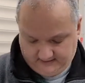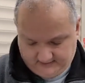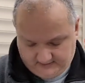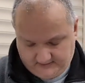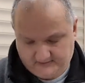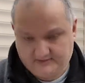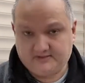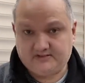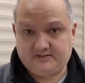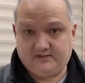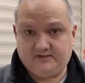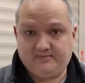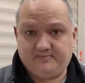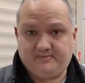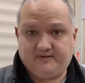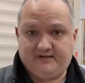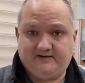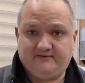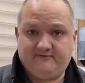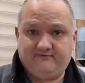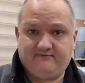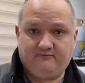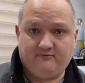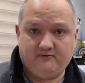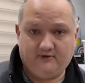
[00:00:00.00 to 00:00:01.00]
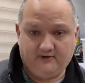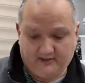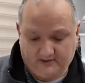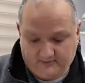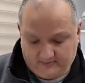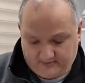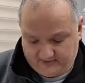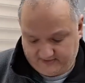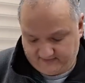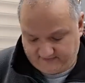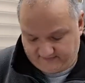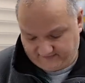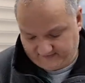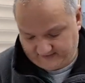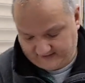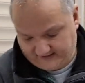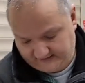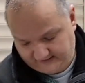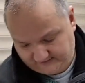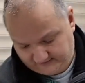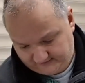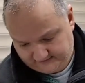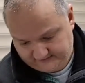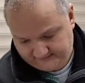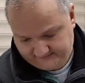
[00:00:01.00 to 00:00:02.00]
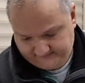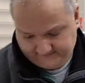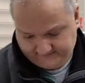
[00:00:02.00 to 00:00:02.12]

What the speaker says: just do a bit of work with a file